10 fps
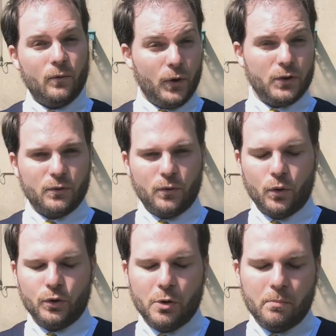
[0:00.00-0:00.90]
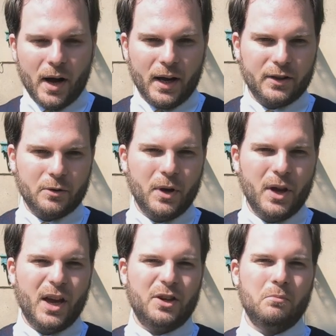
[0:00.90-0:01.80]
First of all, you're buying them
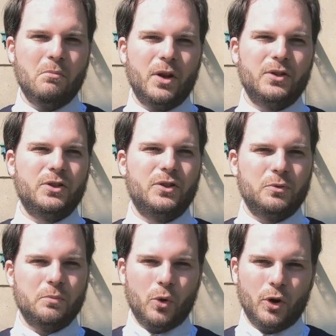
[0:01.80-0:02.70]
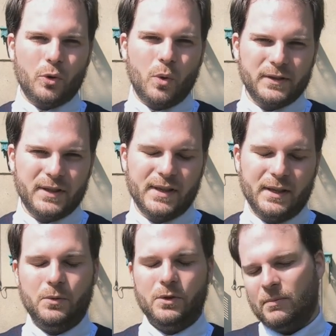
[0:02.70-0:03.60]
at a much smaller quantity,
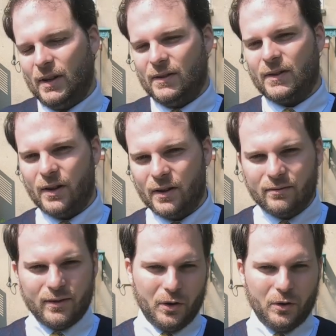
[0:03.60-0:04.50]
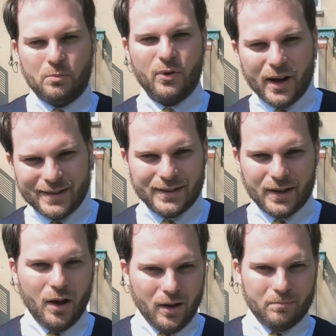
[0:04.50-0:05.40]
which means that the price is
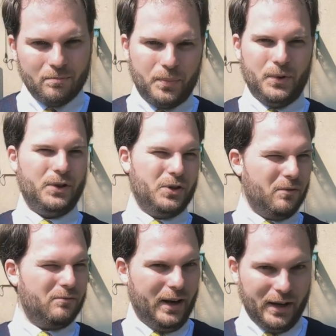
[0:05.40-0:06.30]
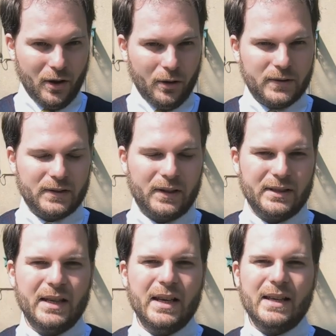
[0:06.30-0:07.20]
up, but you don't really notice it.
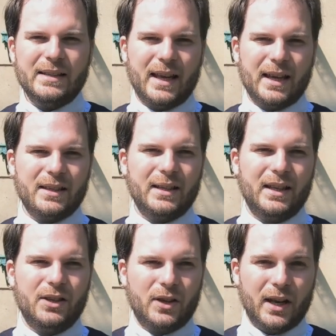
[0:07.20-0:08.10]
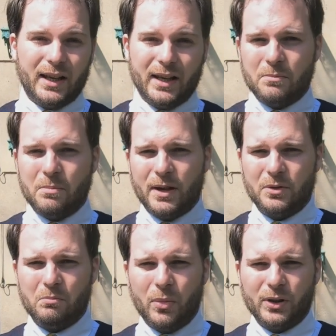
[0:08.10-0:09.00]
Secondly, you're getting
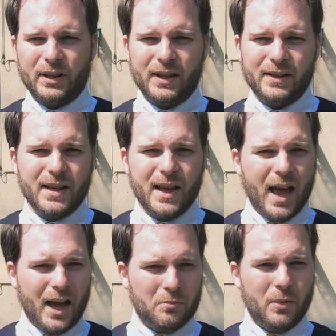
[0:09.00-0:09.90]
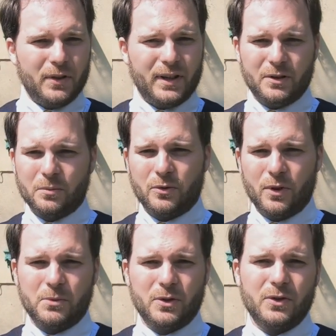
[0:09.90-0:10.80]
independent bottlings and a monthly
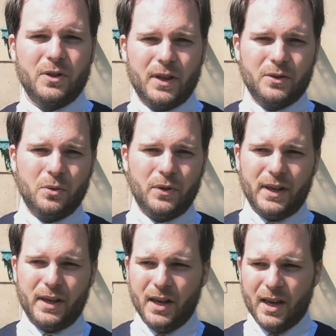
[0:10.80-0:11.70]
subscription, so there's all the